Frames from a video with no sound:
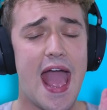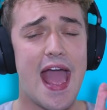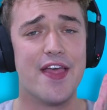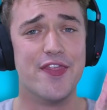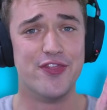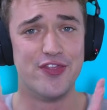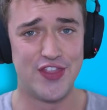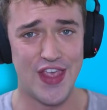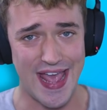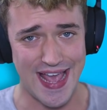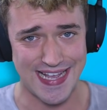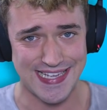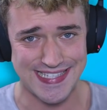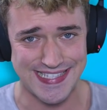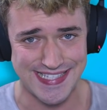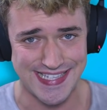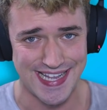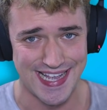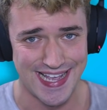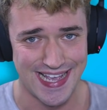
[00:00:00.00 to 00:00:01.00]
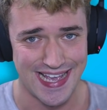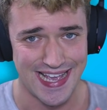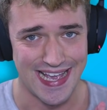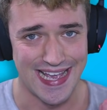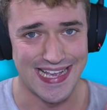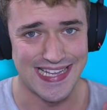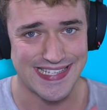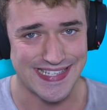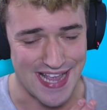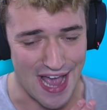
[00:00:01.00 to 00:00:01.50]
And this
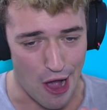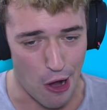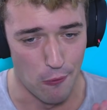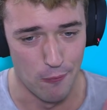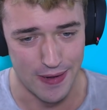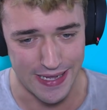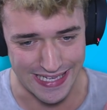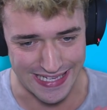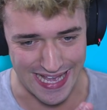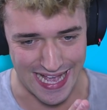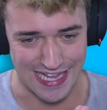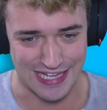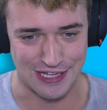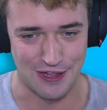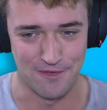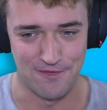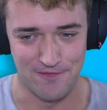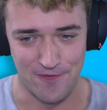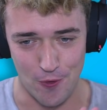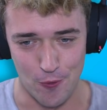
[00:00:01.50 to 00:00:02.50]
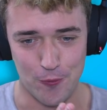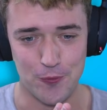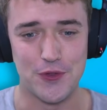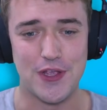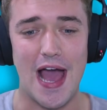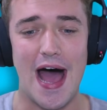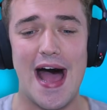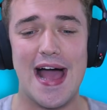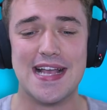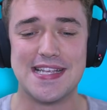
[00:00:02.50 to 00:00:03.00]
is how we get the food,
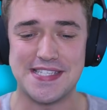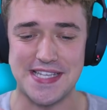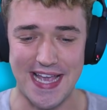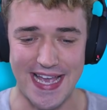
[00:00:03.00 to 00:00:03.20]
guys.